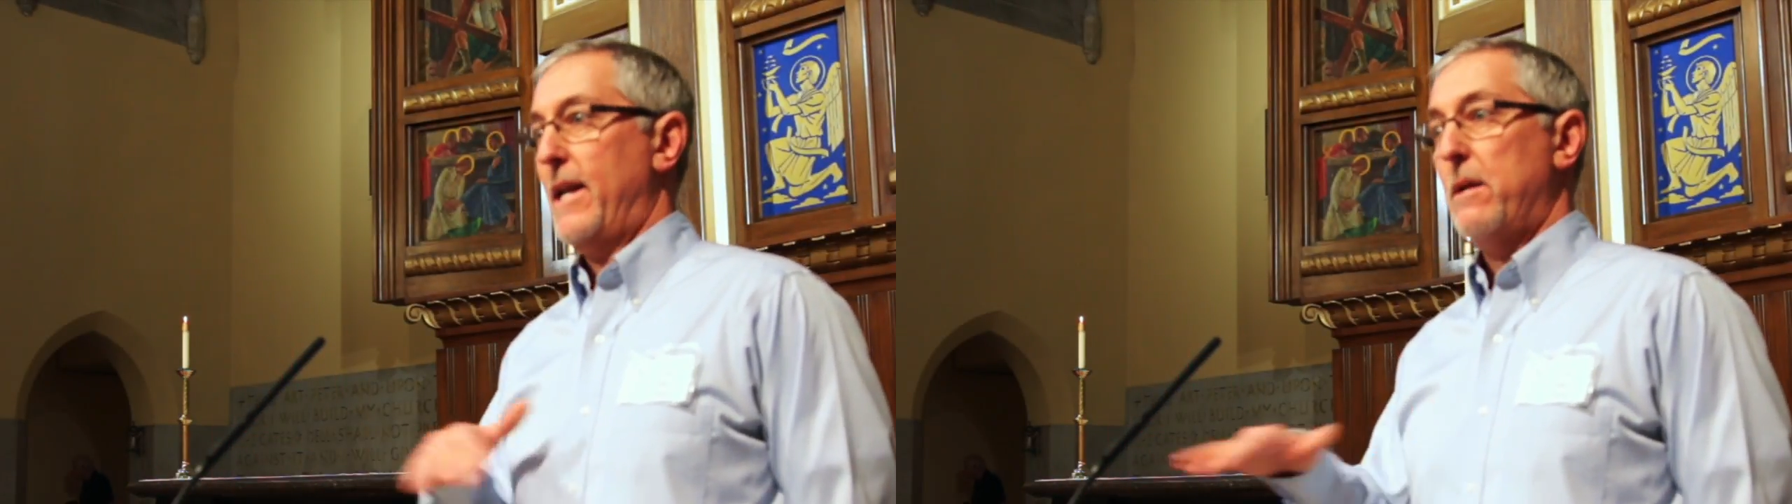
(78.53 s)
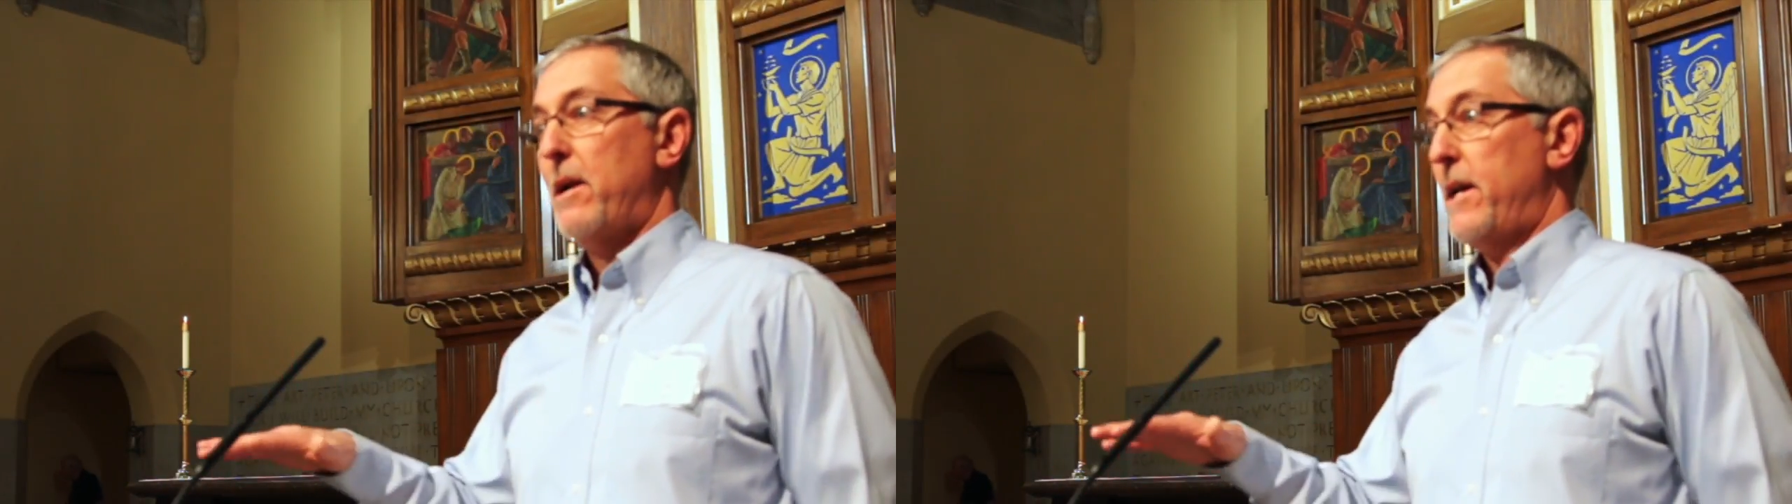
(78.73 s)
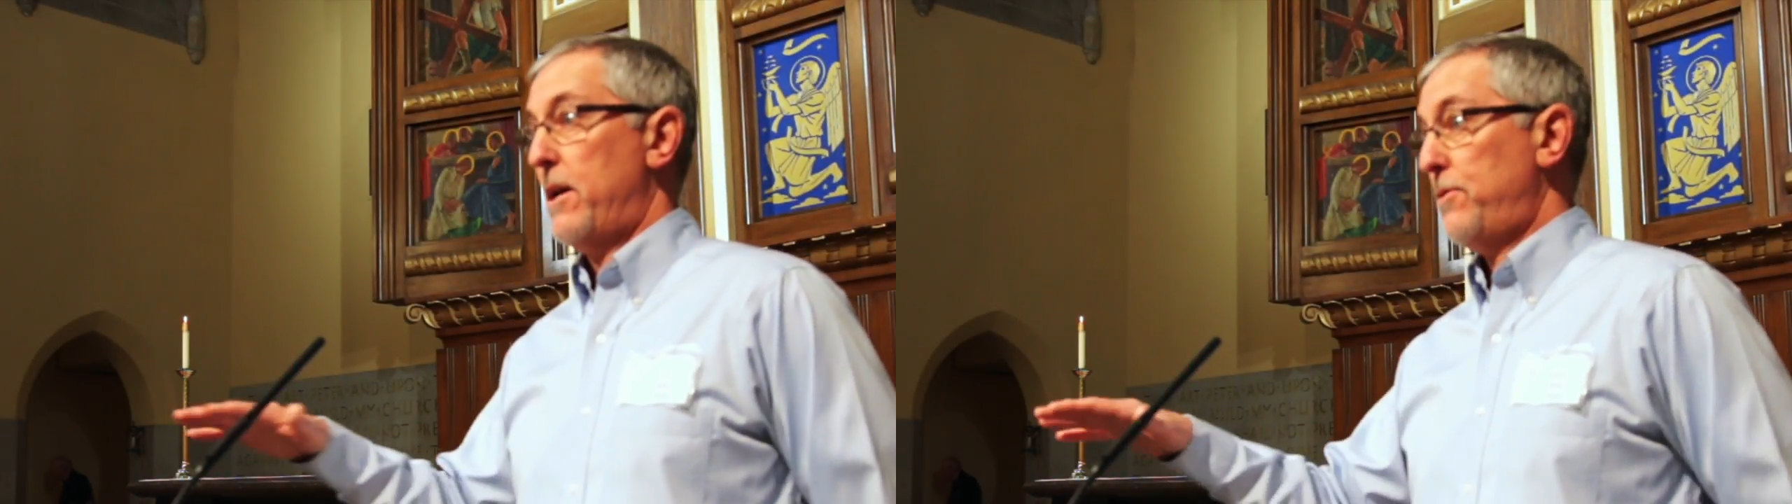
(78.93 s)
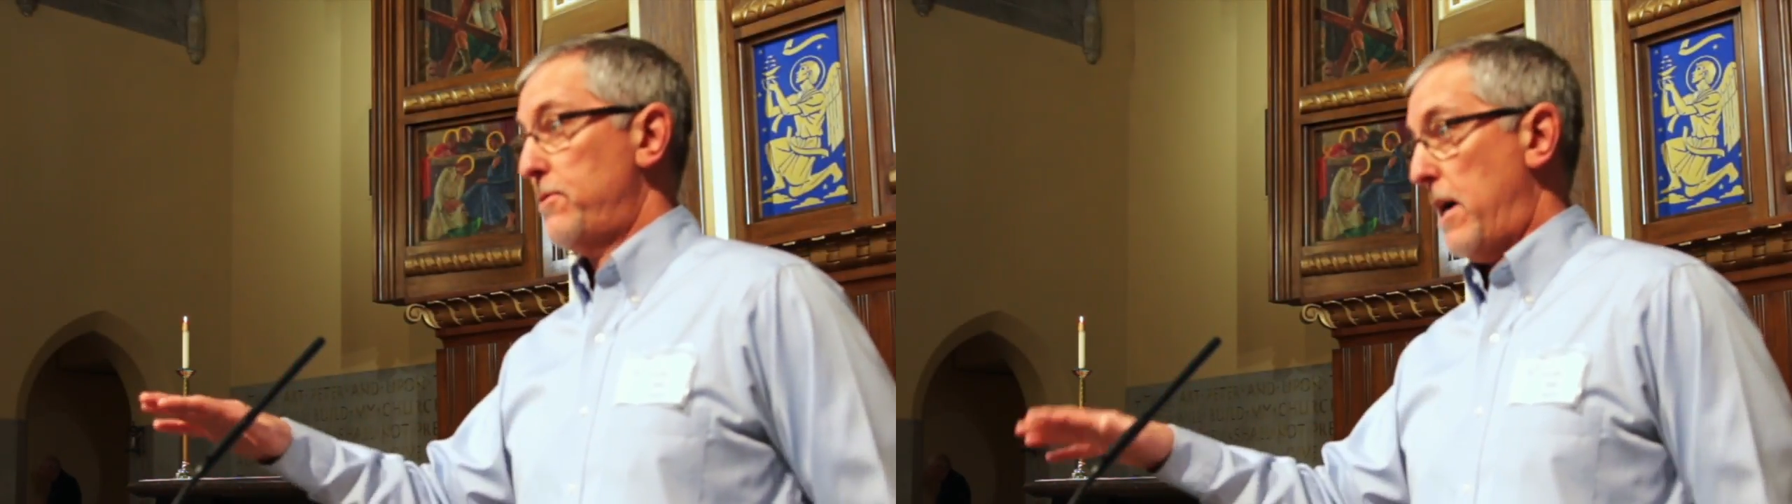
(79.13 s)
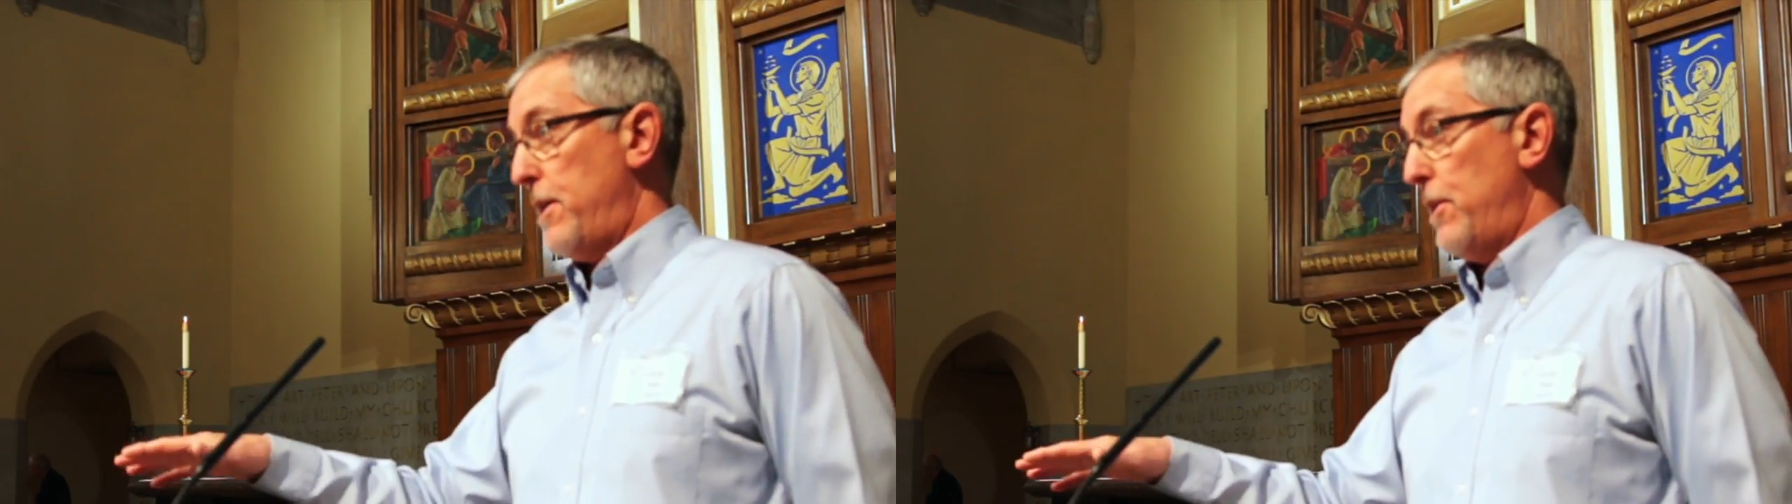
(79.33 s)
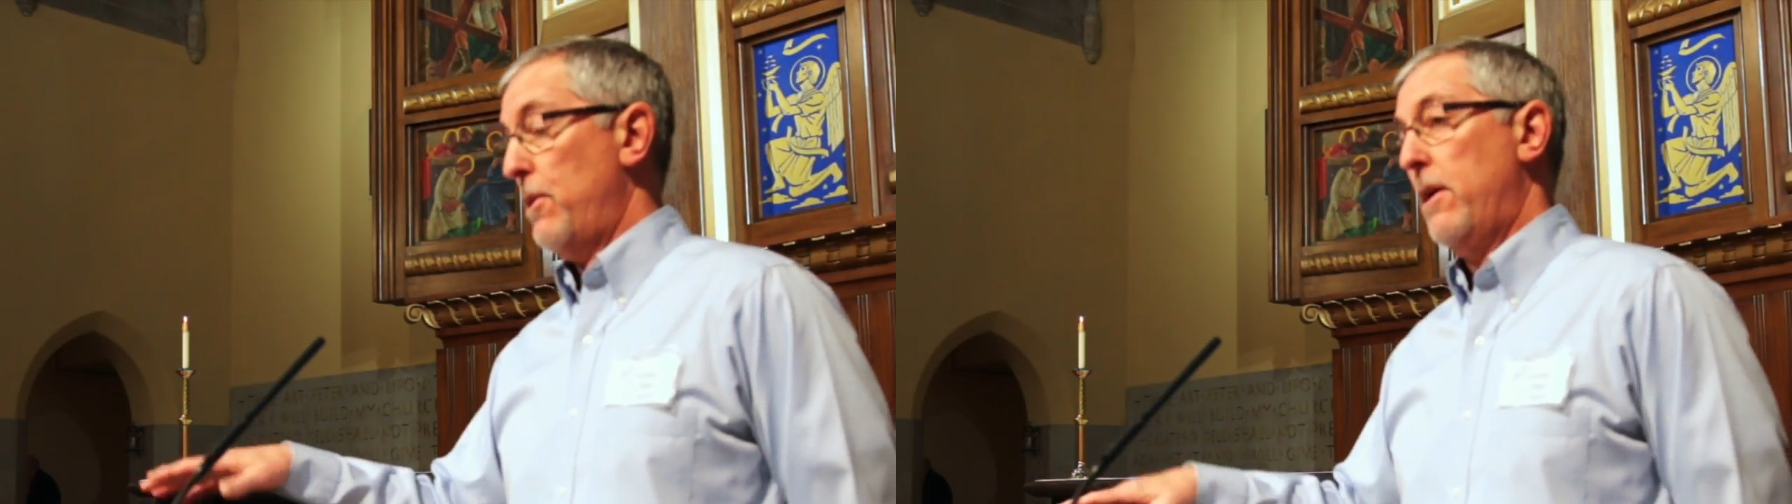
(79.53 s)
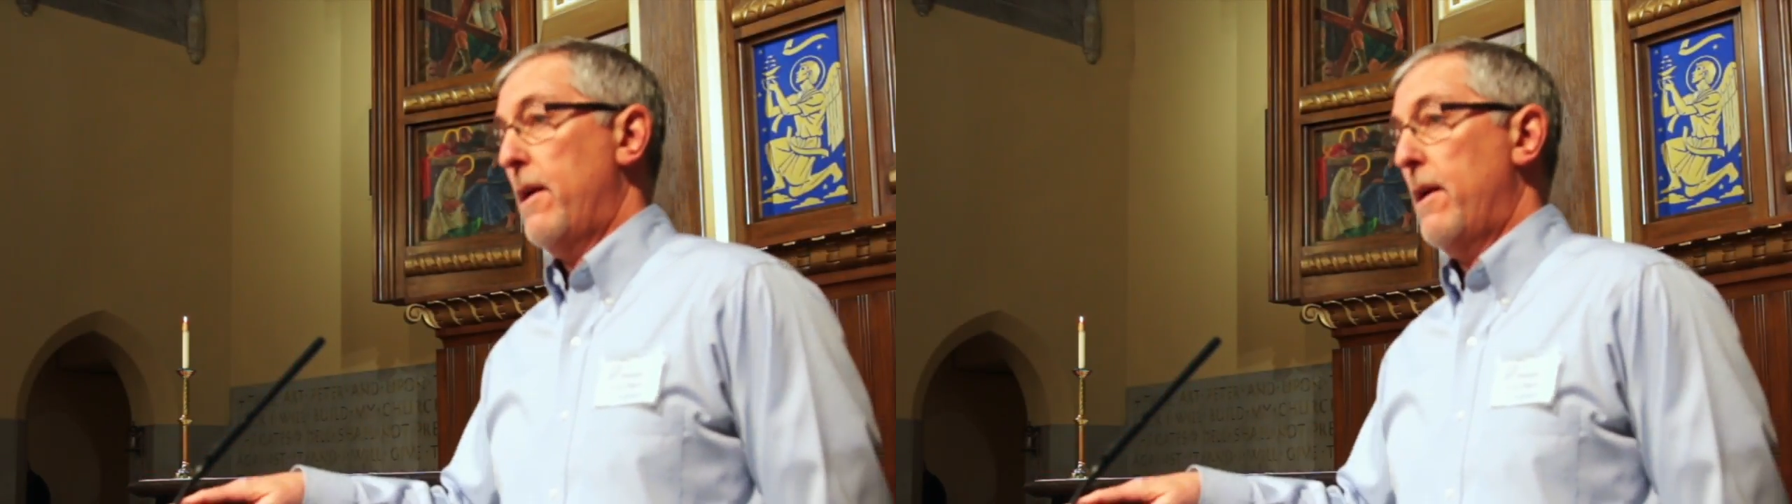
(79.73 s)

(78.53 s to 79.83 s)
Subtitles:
anybody else's out here.